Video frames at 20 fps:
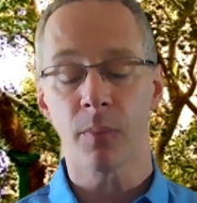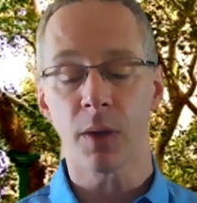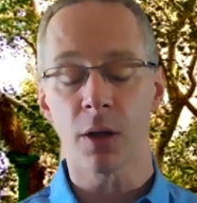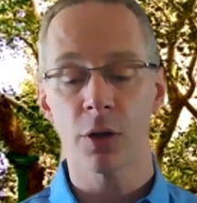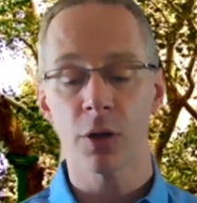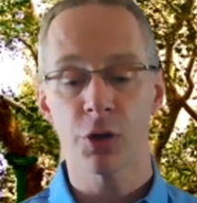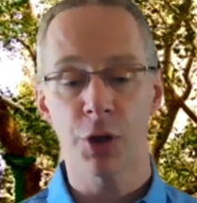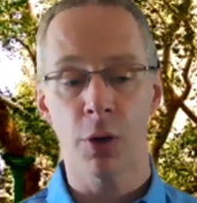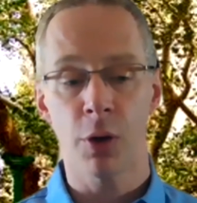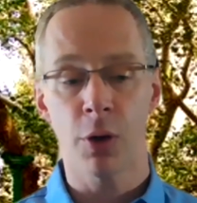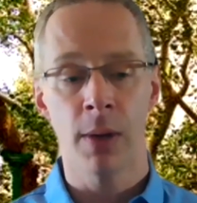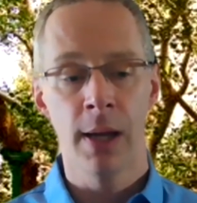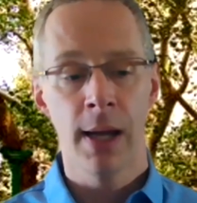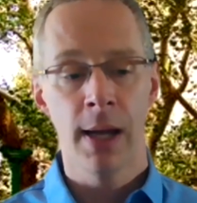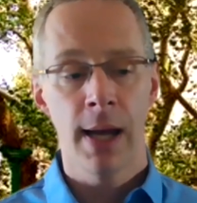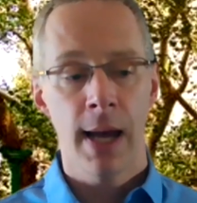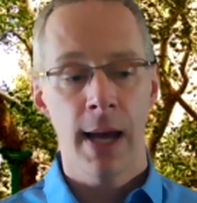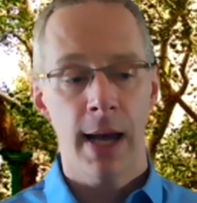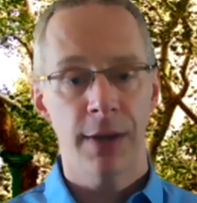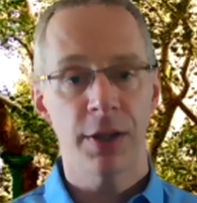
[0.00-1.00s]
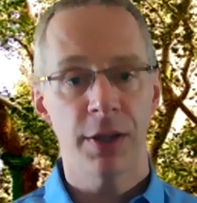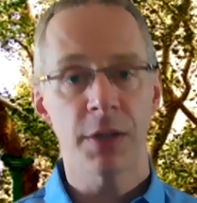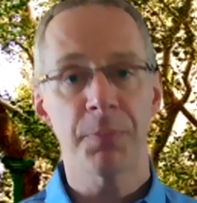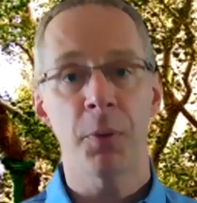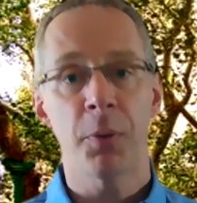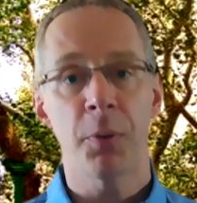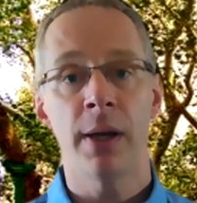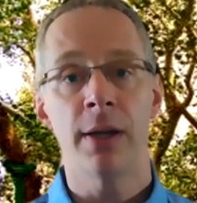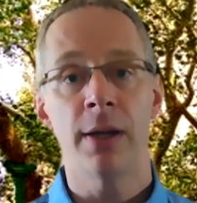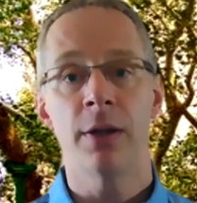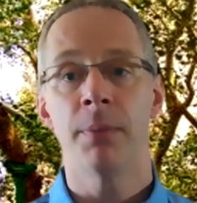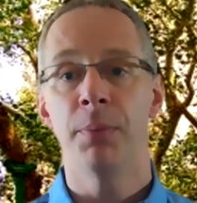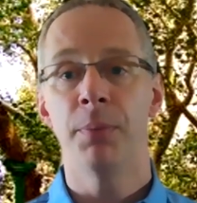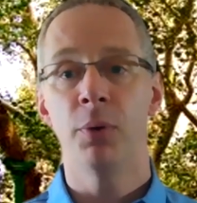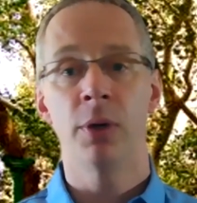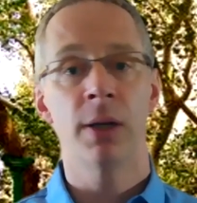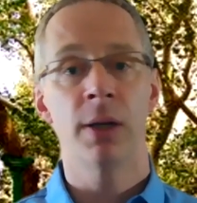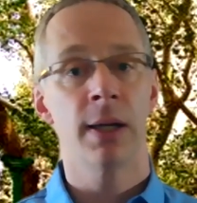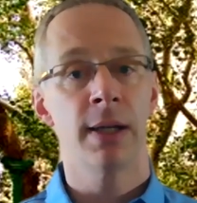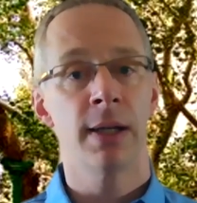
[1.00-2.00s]
So at this point, the
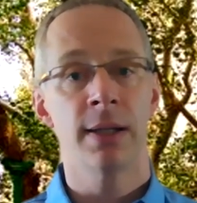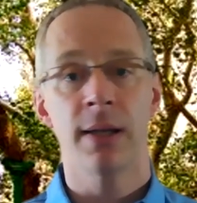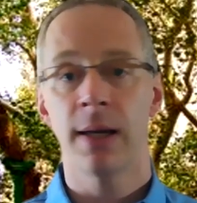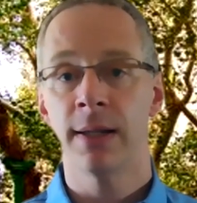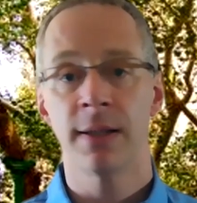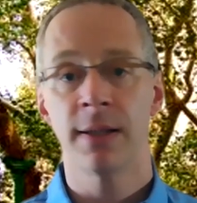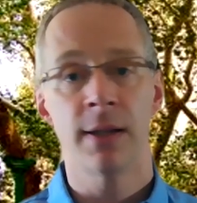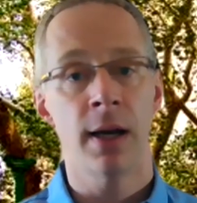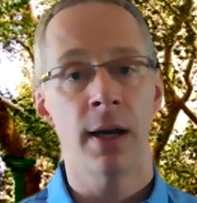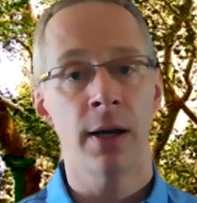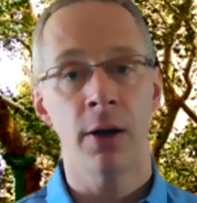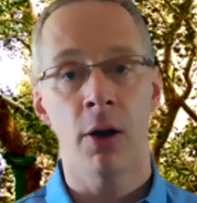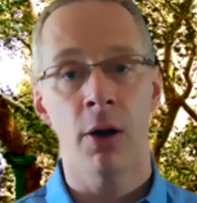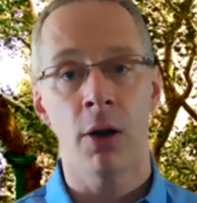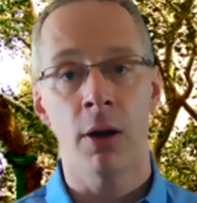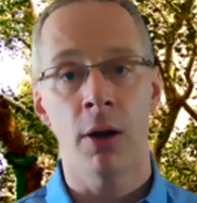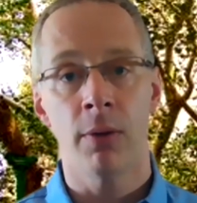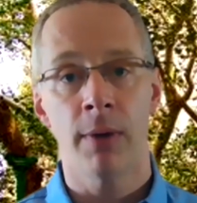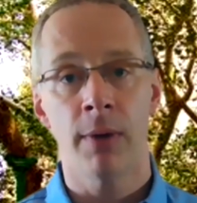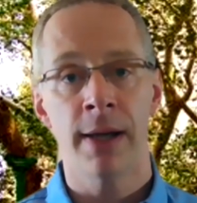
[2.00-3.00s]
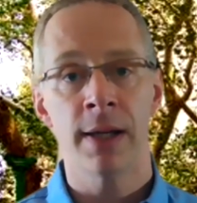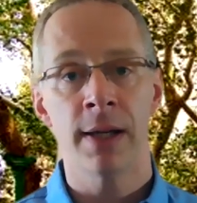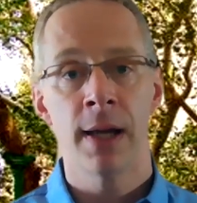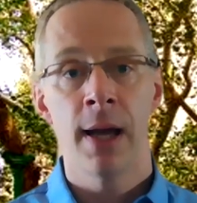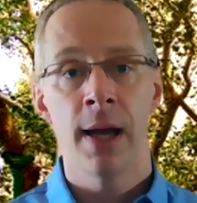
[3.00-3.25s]
Buddha has done it all, right?